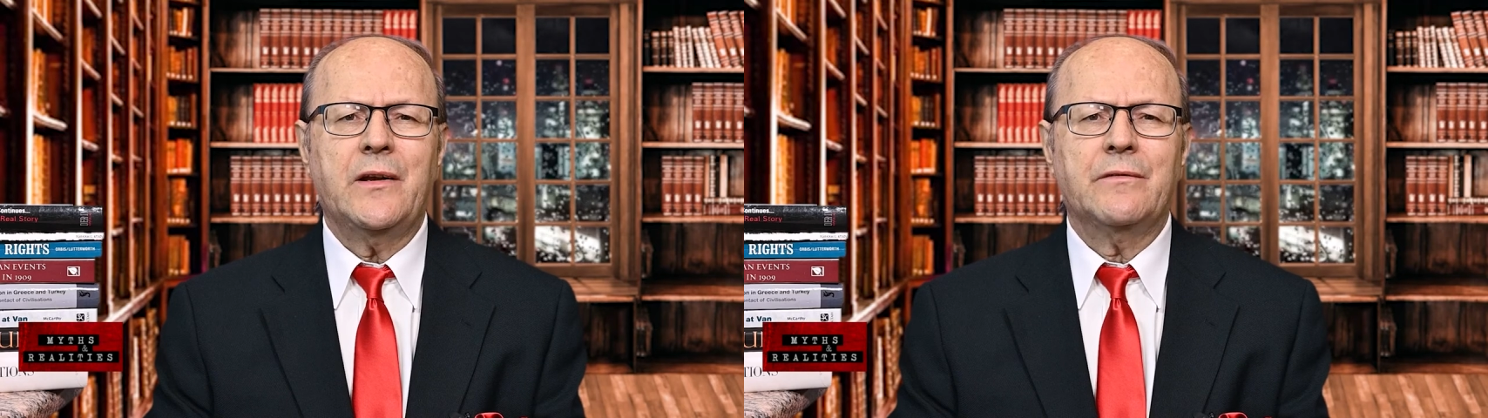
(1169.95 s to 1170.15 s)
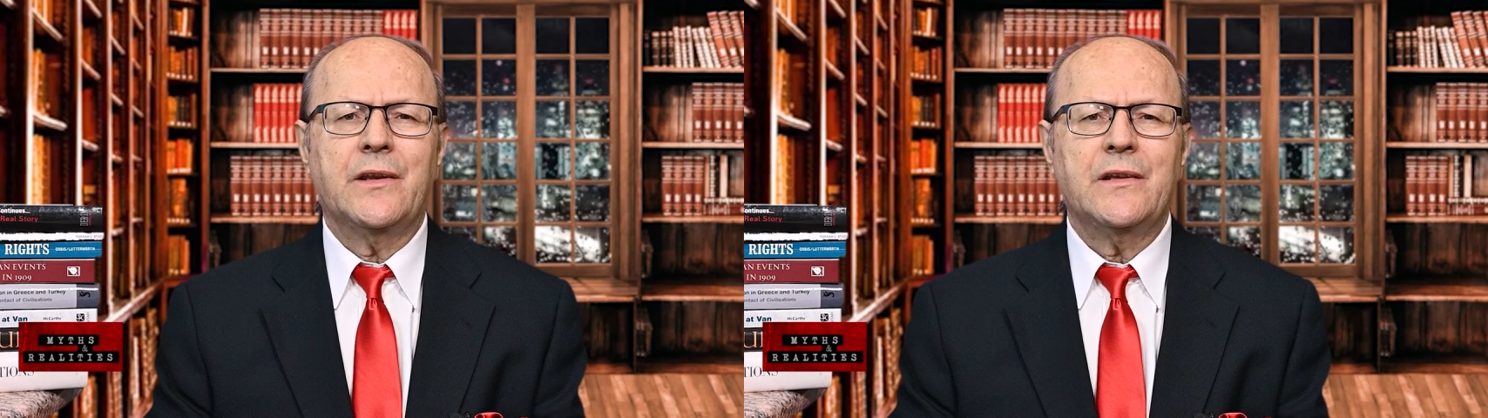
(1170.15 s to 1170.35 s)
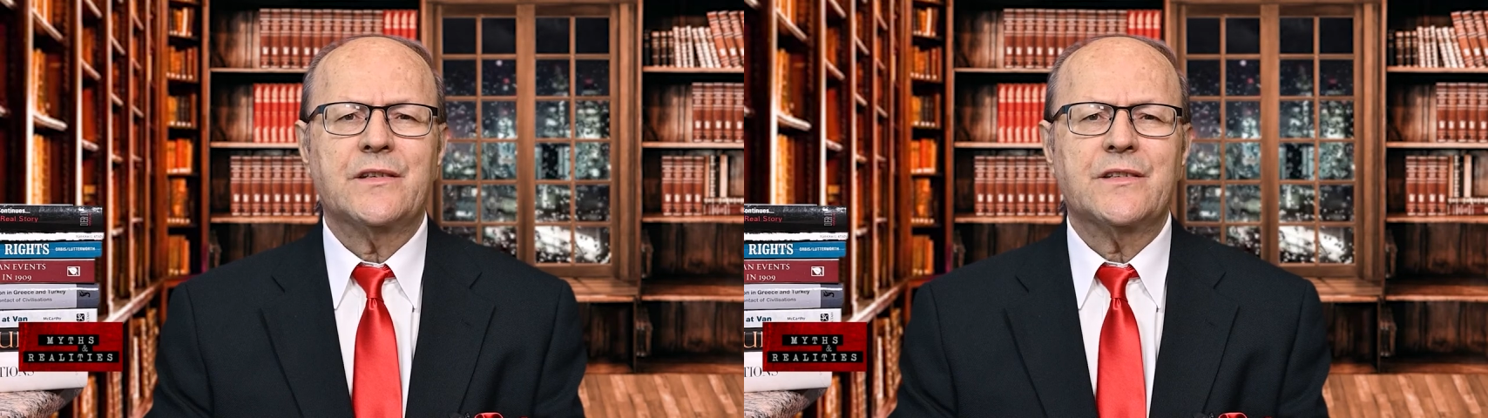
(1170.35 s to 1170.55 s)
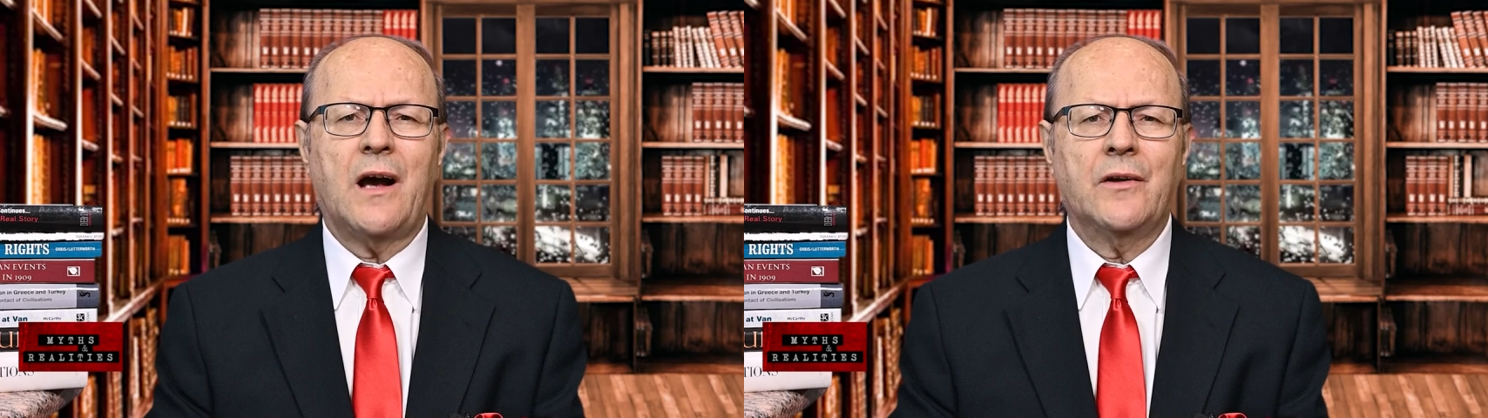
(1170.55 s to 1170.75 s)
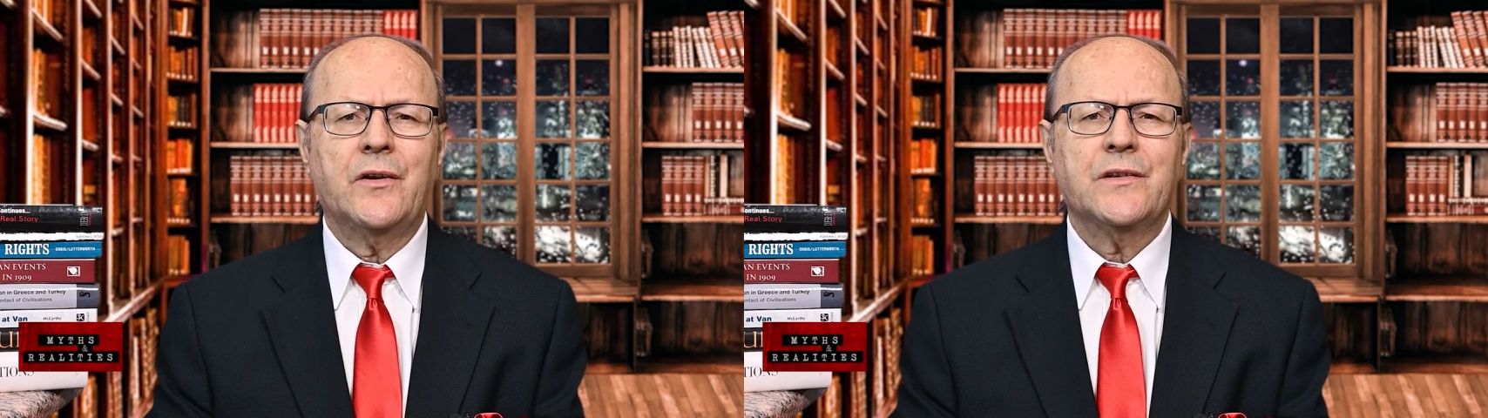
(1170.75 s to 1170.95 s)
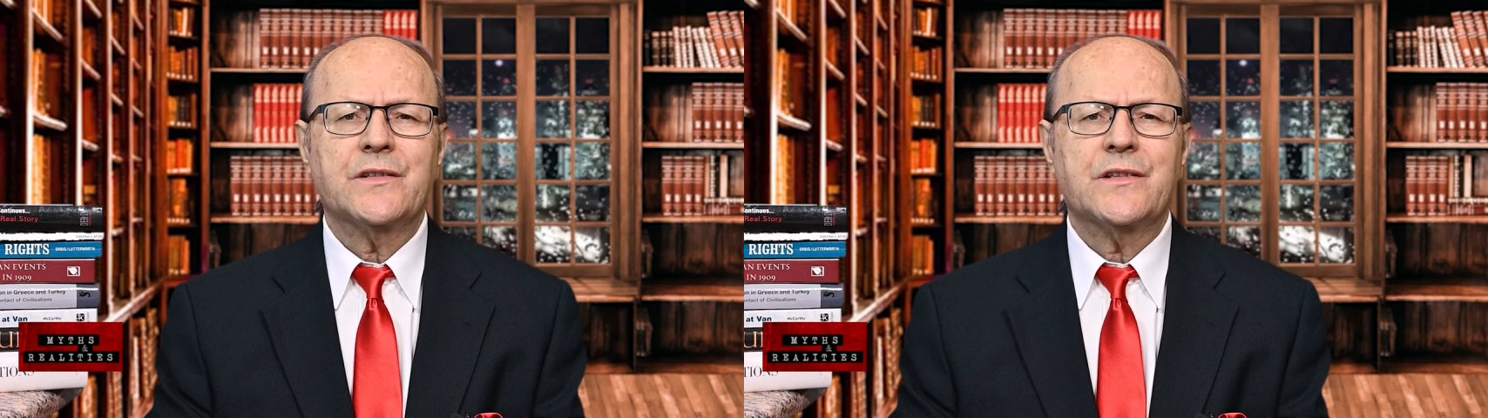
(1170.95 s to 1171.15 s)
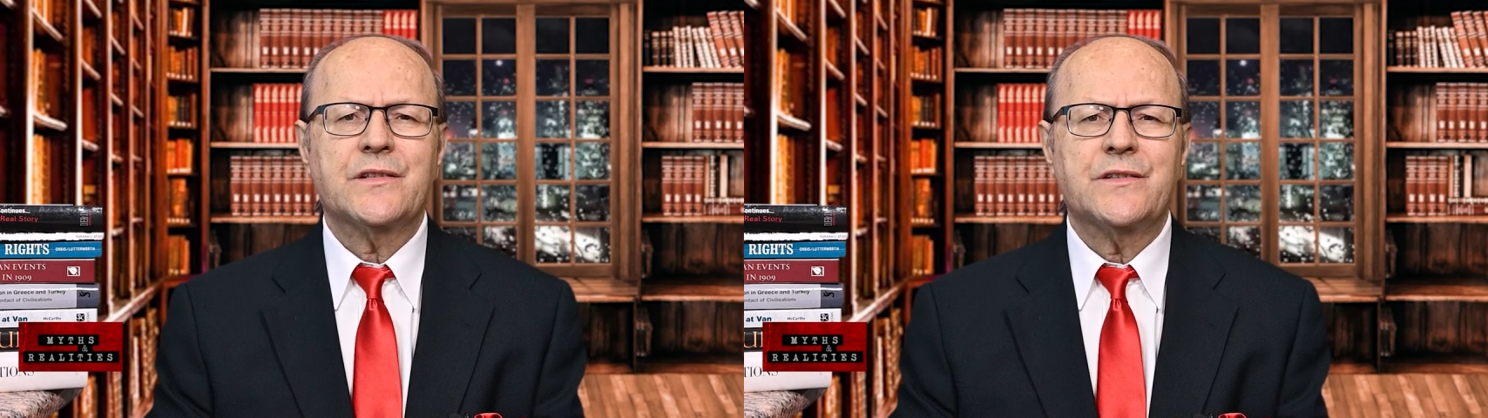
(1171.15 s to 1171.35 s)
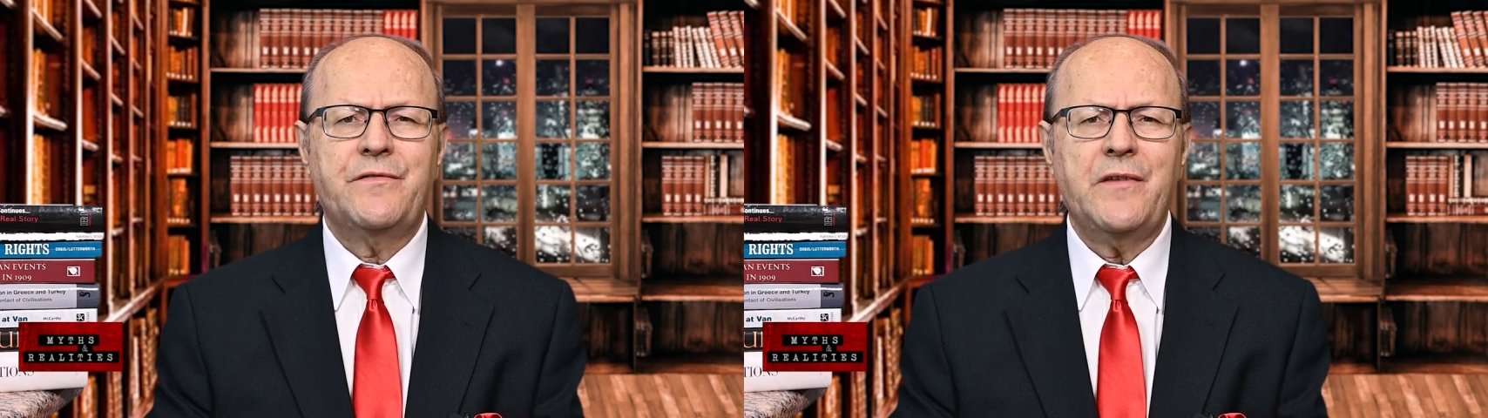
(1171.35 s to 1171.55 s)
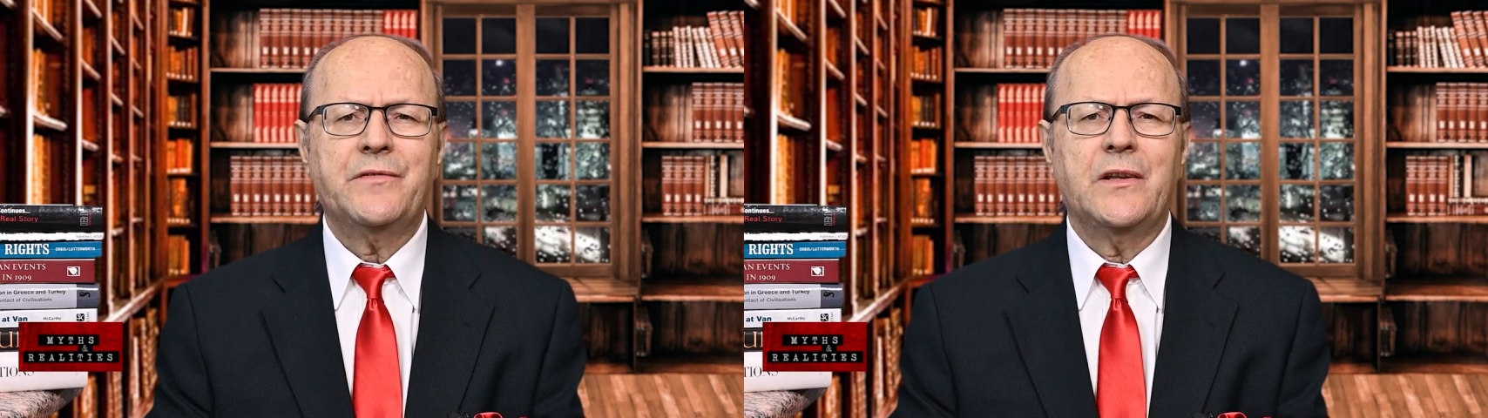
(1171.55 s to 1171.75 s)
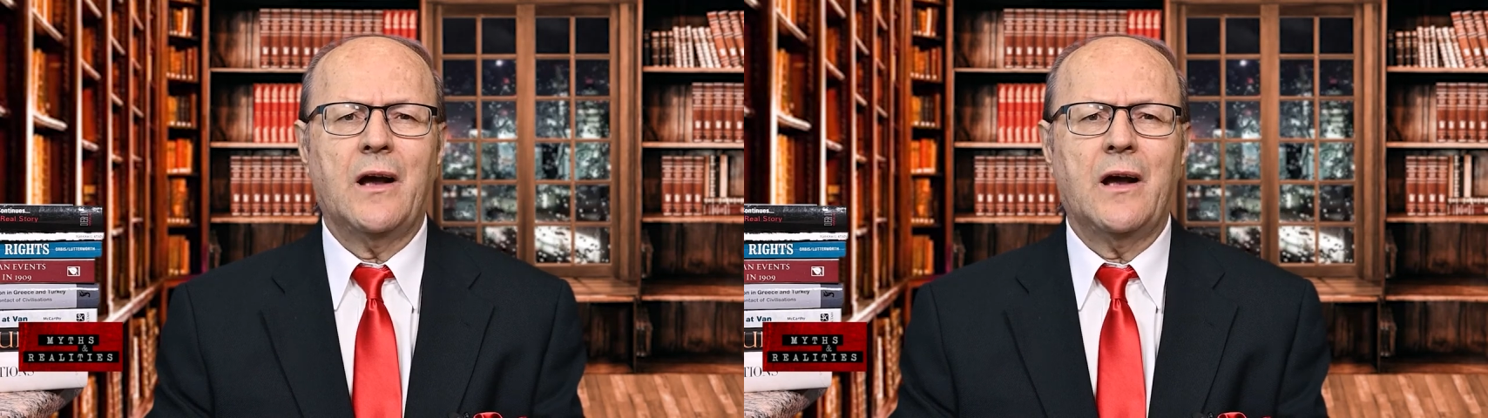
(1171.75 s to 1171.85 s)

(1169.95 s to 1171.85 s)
of these 150